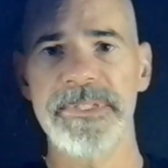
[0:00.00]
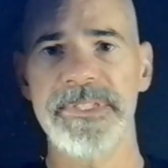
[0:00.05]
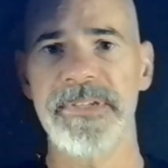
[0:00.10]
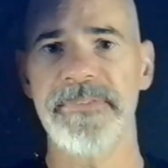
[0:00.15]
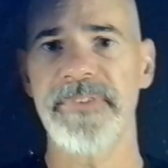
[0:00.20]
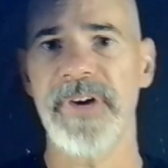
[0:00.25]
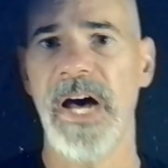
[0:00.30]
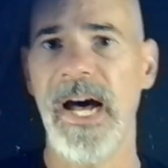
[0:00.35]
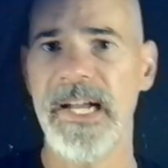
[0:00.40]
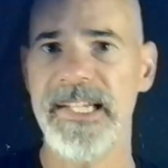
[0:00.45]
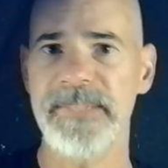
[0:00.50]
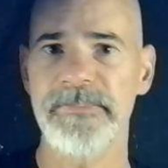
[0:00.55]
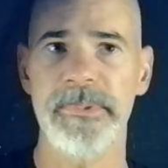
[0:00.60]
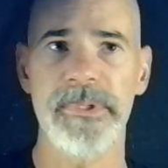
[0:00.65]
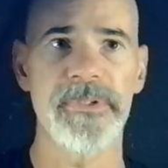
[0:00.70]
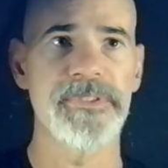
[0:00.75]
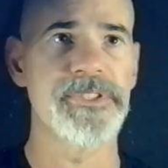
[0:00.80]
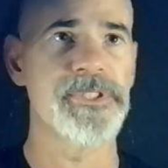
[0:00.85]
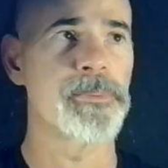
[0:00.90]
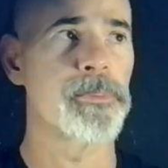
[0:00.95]
of a
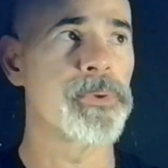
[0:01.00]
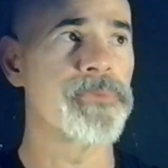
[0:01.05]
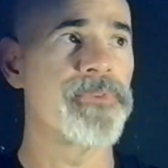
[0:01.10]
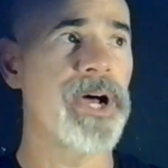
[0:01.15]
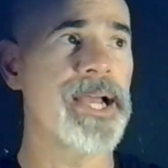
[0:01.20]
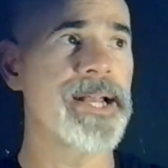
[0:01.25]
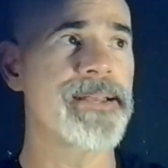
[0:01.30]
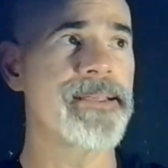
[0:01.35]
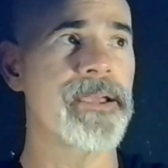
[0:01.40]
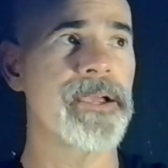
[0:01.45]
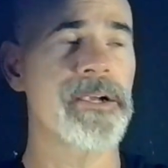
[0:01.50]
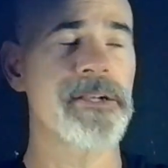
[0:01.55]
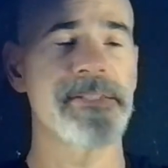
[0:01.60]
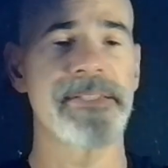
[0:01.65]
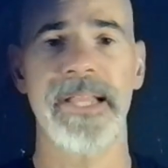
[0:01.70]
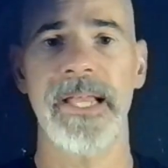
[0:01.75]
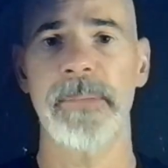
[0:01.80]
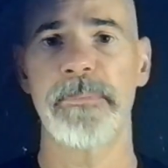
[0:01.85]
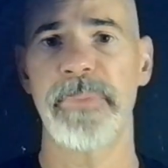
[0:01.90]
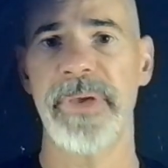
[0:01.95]
hospital is to provide care to
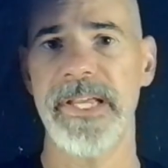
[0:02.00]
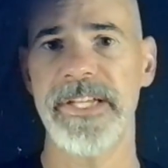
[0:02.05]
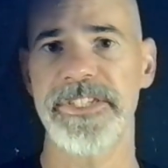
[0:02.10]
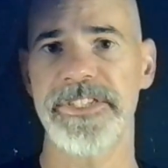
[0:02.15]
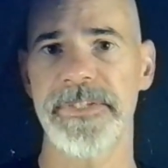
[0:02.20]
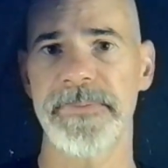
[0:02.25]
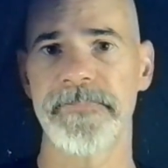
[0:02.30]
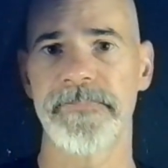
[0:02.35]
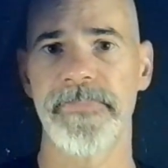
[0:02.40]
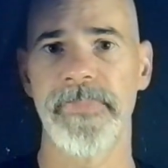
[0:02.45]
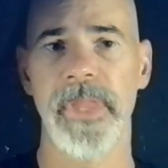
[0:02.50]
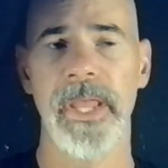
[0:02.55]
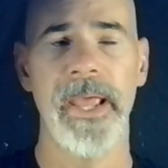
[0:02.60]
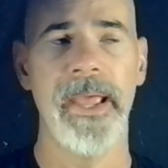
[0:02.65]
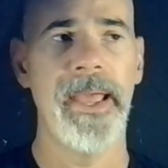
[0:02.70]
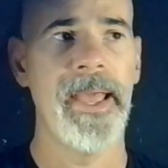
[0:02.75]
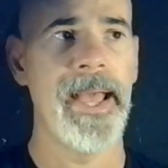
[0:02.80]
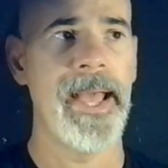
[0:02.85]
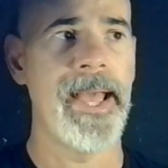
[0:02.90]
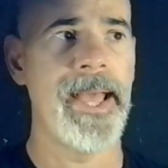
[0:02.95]
that patient.
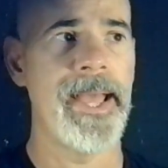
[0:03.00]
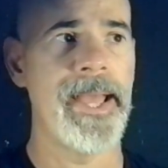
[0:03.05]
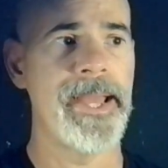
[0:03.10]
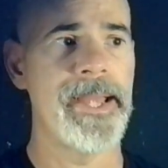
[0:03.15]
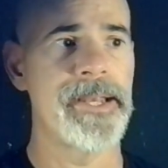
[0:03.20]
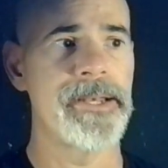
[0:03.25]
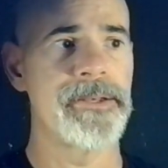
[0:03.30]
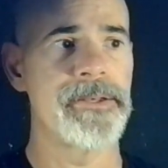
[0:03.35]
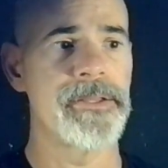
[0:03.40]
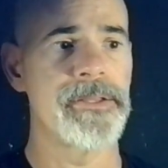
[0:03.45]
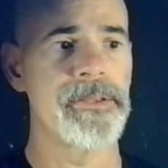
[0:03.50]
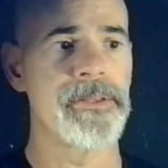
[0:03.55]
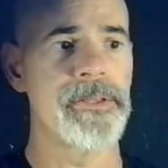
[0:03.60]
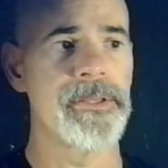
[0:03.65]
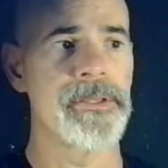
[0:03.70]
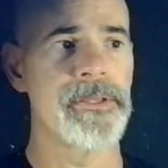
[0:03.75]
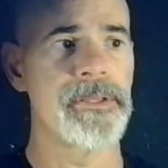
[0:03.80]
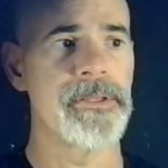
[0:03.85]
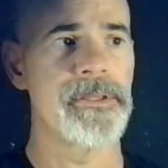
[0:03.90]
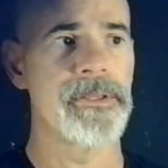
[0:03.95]
And
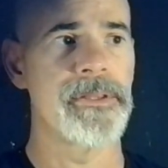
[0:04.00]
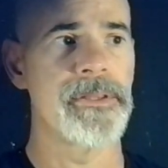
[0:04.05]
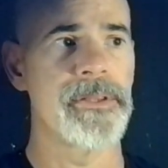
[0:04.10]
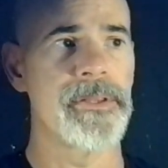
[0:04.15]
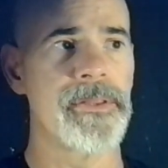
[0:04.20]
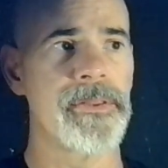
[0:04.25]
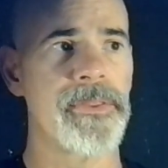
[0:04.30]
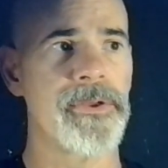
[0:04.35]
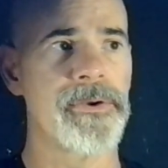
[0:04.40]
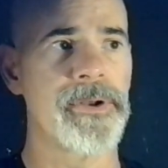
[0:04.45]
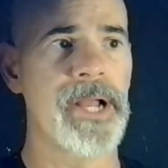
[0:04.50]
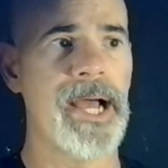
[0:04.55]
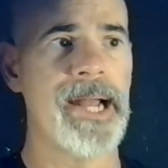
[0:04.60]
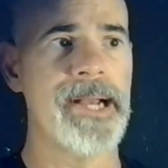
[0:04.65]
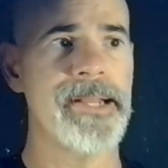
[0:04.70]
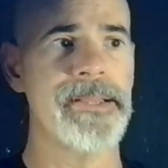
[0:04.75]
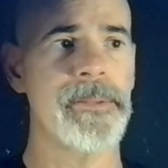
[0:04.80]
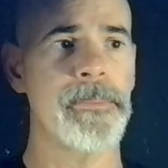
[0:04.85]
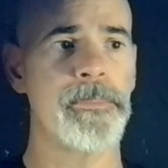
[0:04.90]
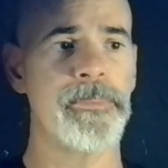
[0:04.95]
they're not
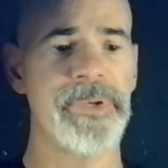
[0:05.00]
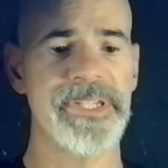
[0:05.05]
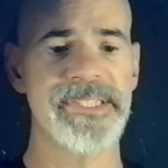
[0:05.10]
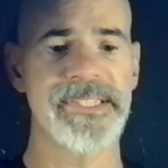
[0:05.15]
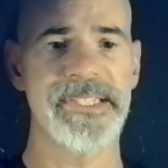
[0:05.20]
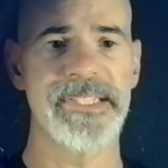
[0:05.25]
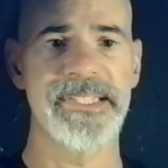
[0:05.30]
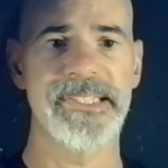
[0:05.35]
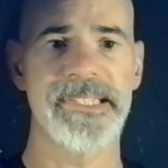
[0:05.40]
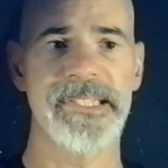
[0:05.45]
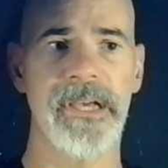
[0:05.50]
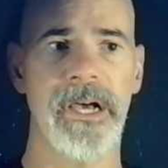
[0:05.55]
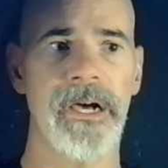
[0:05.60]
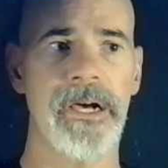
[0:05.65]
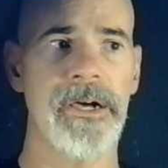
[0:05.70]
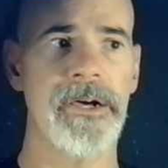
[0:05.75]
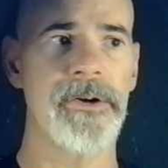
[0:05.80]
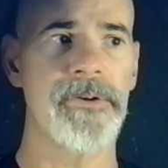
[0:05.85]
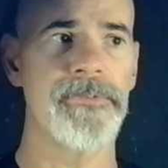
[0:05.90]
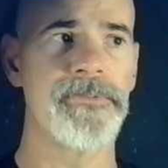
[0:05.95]
in the business
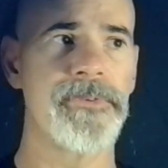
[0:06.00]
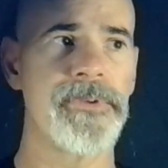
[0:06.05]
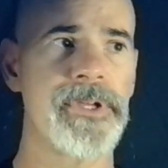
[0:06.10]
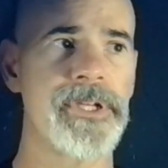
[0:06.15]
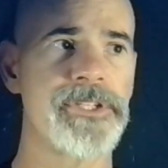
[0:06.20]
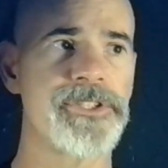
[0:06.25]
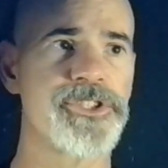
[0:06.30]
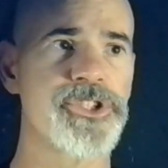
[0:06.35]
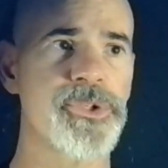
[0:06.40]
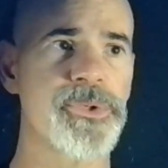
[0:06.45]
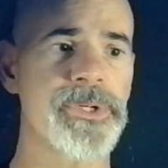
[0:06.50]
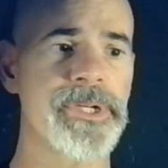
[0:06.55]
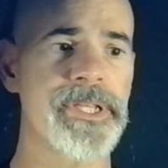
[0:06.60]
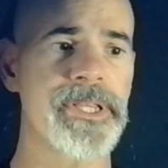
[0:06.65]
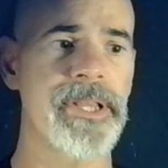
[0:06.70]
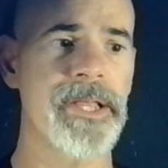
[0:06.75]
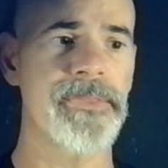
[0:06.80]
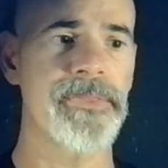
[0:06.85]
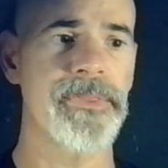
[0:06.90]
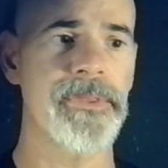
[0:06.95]
of ensuring
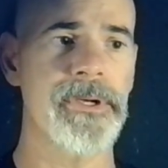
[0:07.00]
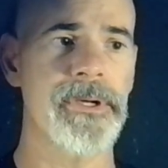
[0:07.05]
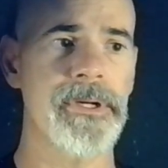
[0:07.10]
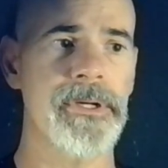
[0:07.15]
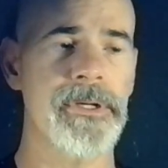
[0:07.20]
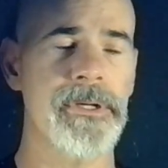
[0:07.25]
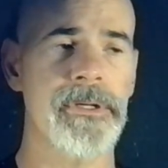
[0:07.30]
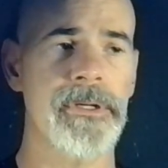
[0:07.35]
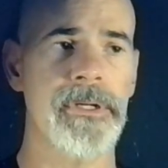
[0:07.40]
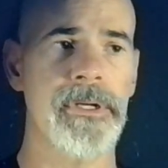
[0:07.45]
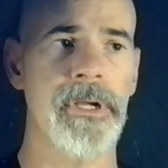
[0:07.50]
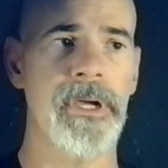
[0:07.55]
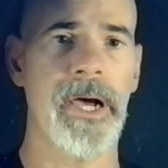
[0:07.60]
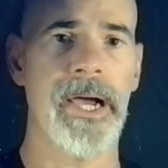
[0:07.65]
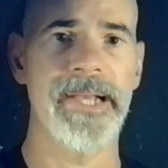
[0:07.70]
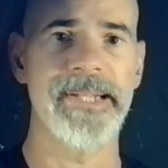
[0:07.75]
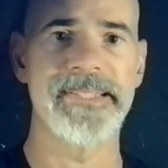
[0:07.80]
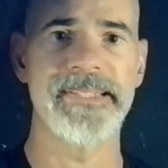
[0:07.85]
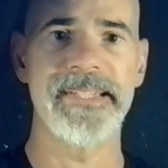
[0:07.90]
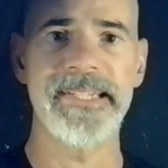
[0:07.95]
that their
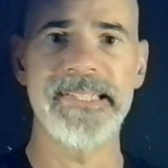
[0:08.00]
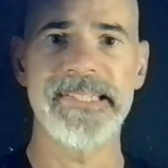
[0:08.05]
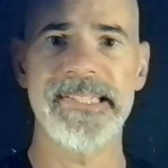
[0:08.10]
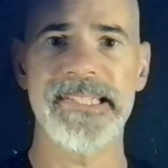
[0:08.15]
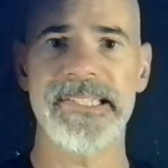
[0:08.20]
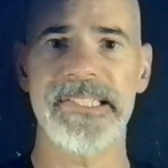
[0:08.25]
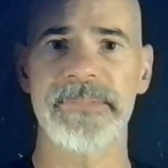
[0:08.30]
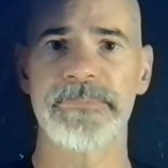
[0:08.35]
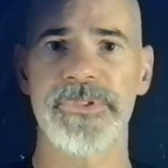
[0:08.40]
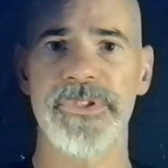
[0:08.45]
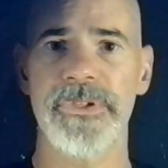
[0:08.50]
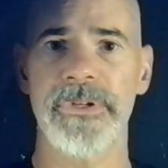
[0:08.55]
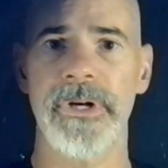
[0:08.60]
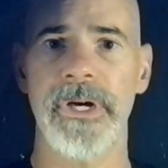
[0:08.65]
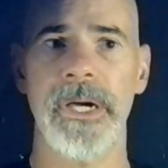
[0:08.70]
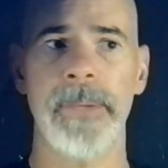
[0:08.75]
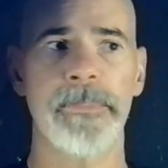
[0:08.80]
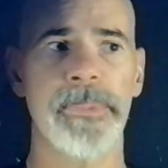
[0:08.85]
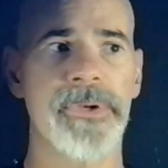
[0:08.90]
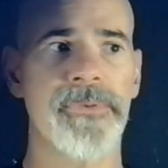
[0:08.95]
IT systems are
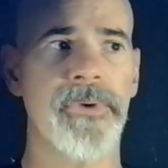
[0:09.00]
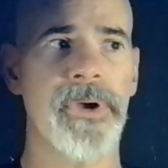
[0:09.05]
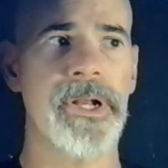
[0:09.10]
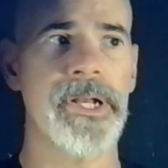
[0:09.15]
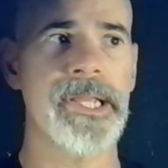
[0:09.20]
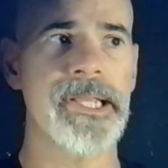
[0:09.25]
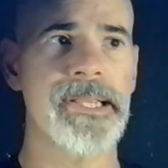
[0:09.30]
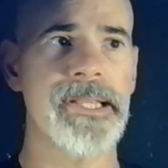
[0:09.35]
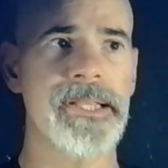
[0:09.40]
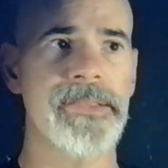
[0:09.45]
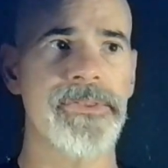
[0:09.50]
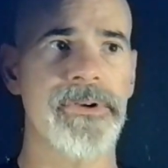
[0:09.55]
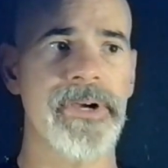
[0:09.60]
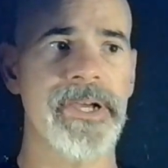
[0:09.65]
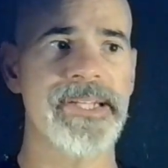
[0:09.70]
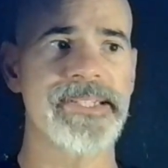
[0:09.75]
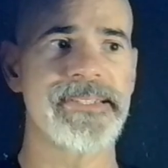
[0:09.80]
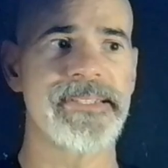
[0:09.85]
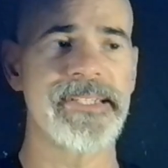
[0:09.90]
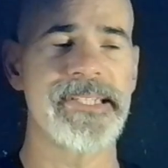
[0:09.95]
up and running, that their
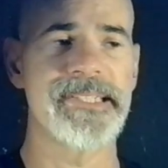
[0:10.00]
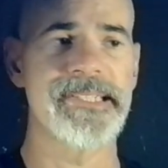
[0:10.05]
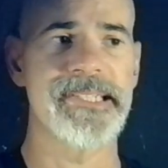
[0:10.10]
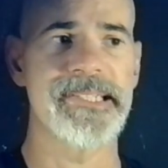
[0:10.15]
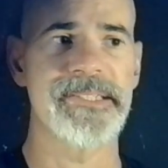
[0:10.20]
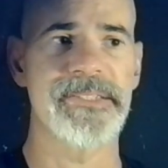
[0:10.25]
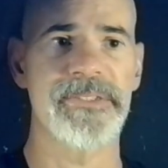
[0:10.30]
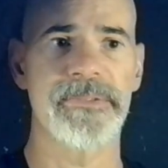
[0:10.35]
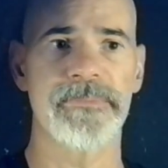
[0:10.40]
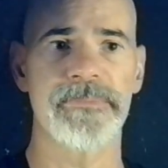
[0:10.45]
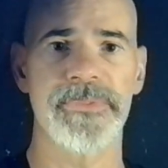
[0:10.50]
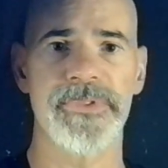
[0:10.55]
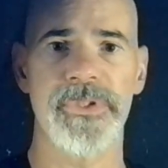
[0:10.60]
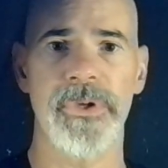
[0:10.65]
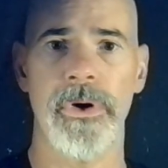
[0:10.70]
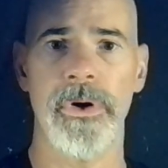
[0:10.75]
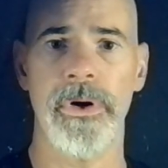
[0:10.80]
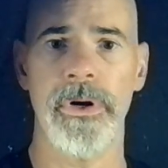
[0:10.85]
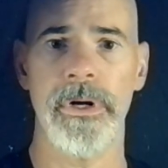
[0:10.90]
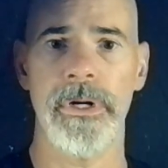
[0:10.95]
IT systems
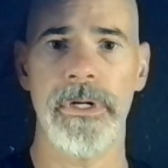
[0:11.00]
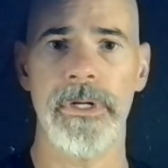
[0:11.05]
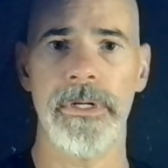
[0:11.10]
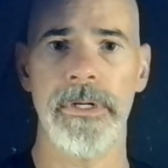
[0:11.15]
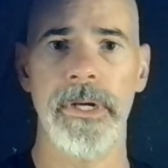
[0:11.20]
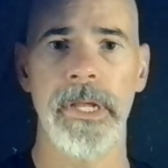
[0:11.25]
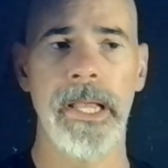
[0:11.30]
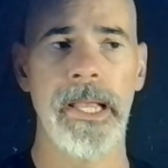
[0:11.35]
are